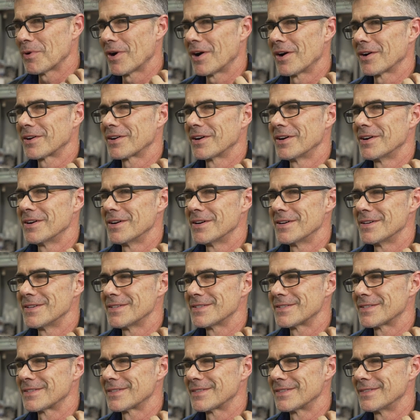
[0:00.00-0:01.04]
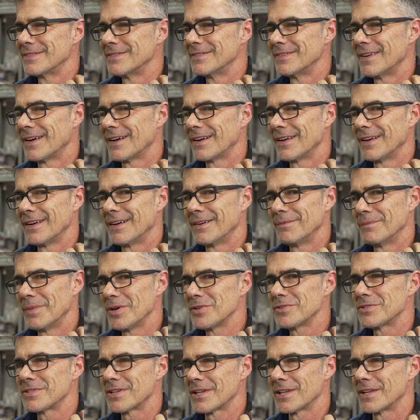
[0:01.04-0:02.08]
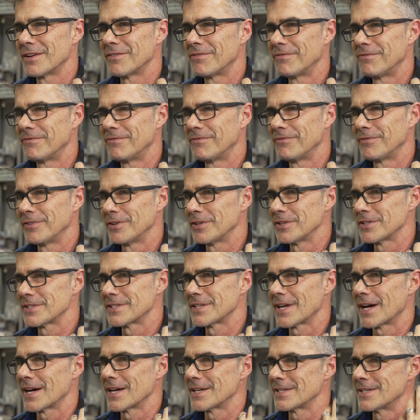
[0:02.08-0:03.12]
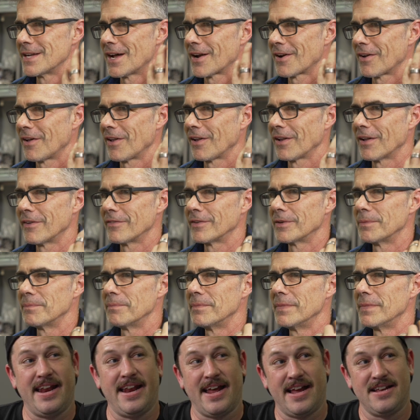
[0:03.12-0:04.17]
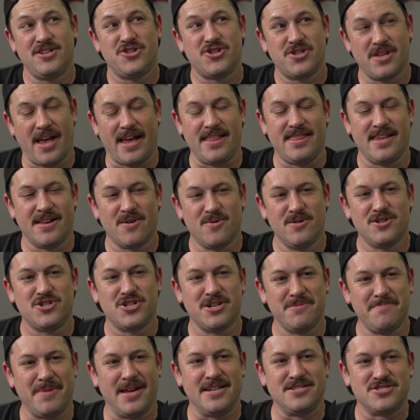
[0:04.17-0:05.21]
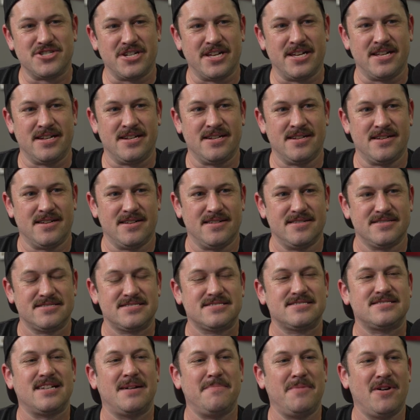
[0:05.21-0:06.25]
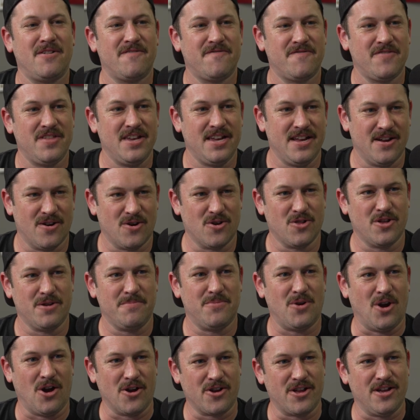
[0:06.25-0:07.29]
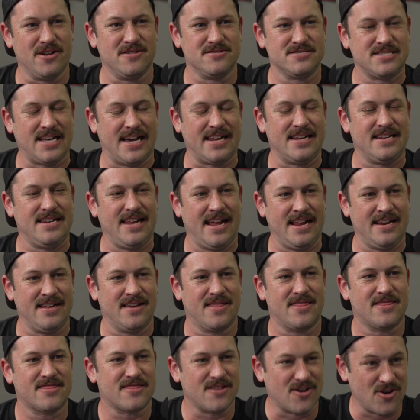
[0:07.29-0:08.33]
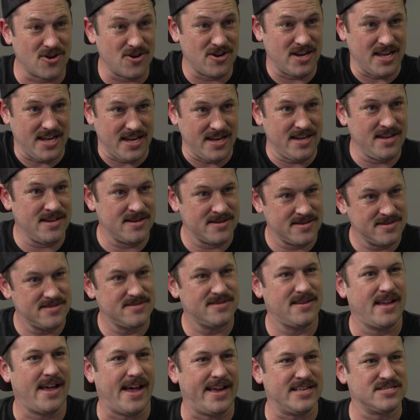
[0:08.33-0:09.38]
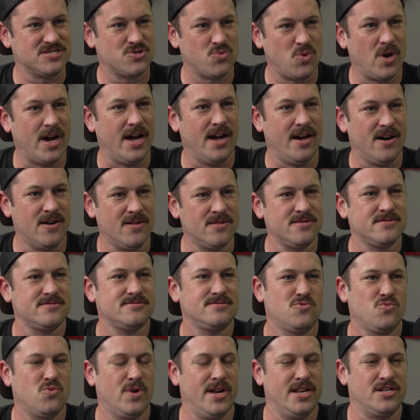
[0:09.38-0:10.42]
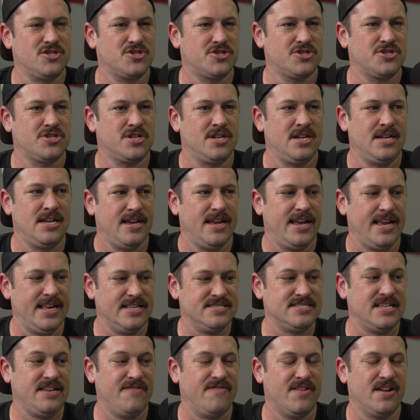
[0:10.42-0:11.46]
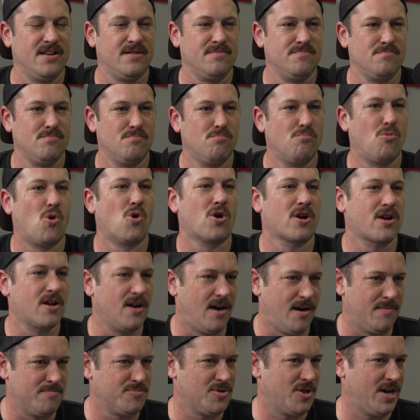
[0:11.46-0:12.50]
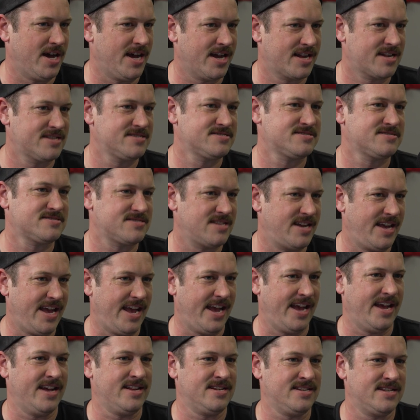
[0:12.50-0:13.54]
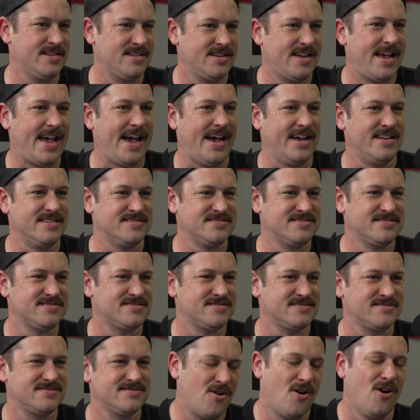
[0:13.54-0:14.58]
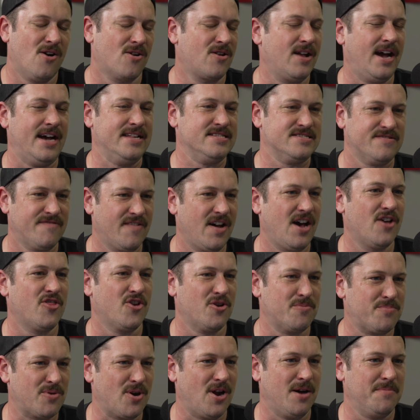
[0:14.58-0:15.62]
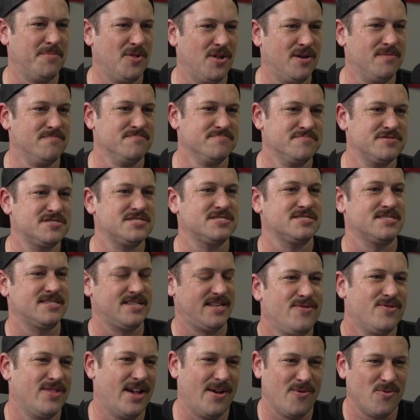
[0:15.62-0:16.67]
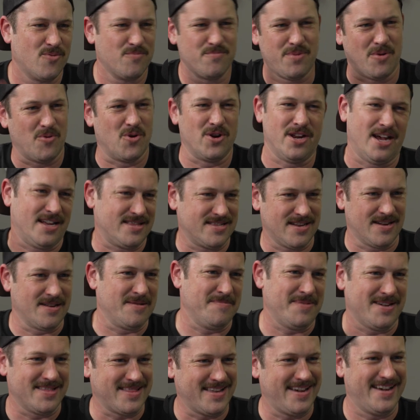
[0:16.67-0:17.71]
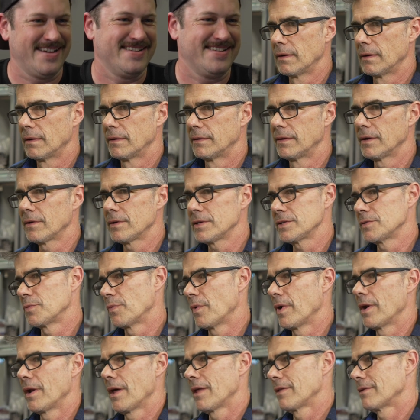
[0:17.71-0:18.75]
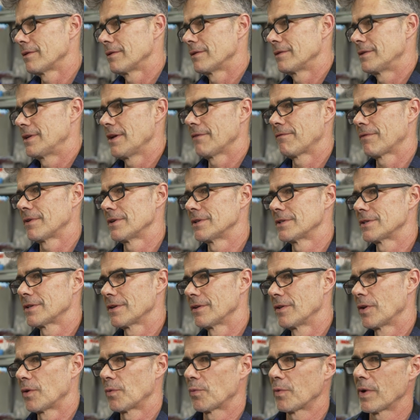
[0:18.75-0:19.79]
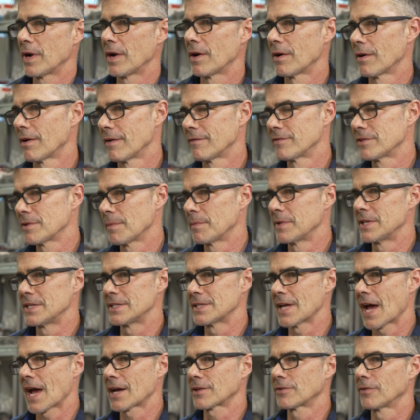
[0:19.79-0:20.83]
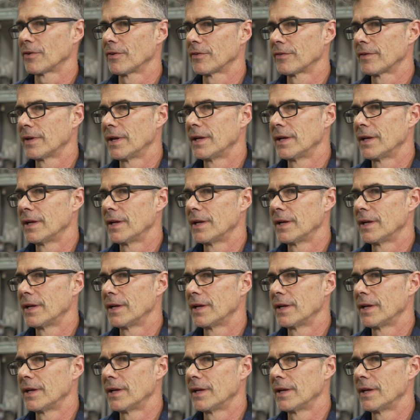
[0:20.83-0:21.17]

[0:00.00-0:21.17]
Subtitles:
Broncos. Most of the full size, not all of them. I think we should mention some of the early Broncos had a Dana 30 as well, which is even more complex and has all kinds of other problems but we're not talking about that. There is one other difference on the rear of some of these axles.